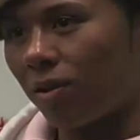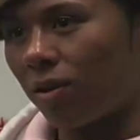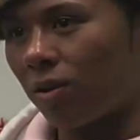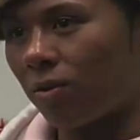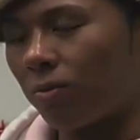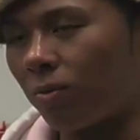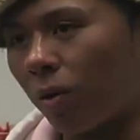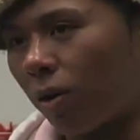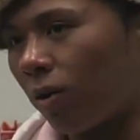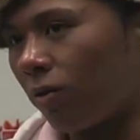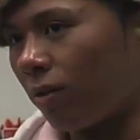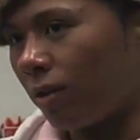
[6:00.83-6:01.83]
you know, what are
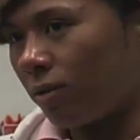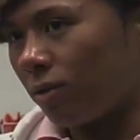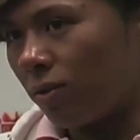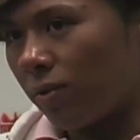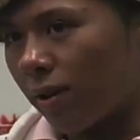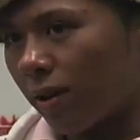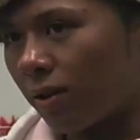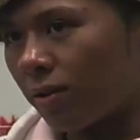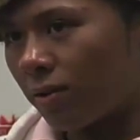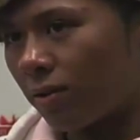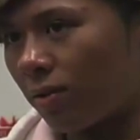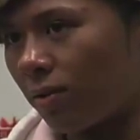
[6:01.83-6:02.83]
you really doing?
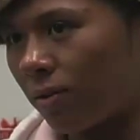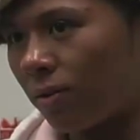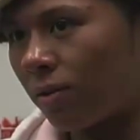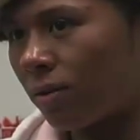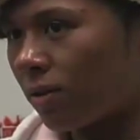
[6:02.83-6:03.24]
You're